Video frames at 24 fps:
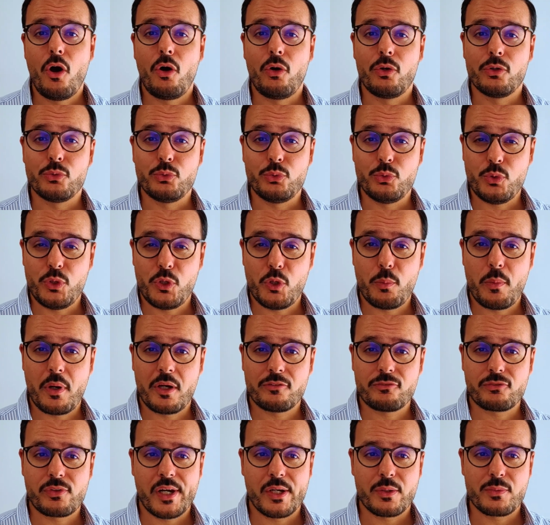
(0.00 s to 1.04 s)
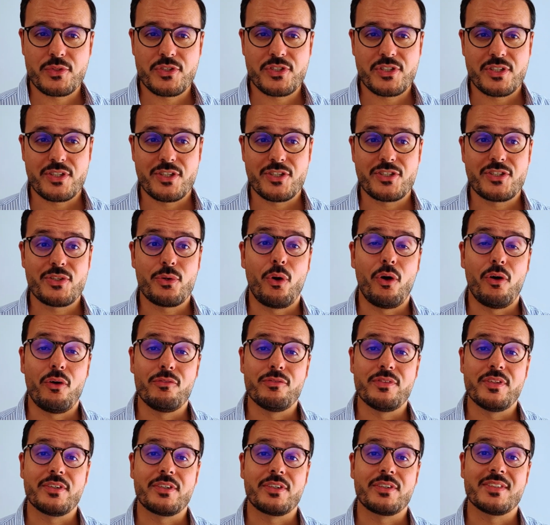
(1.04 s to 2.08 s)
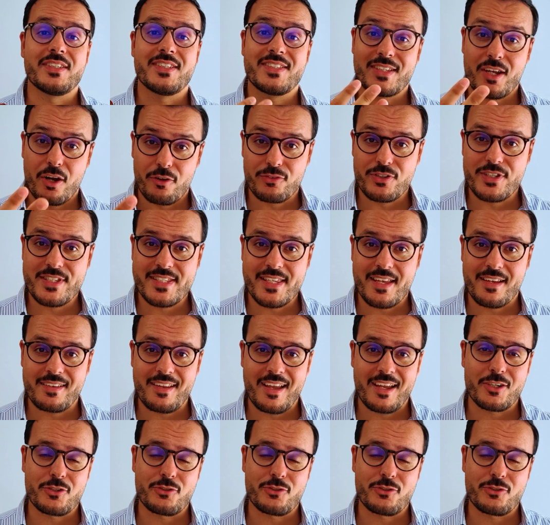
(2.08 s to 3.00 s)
on Nomade fragrances of their discovery set.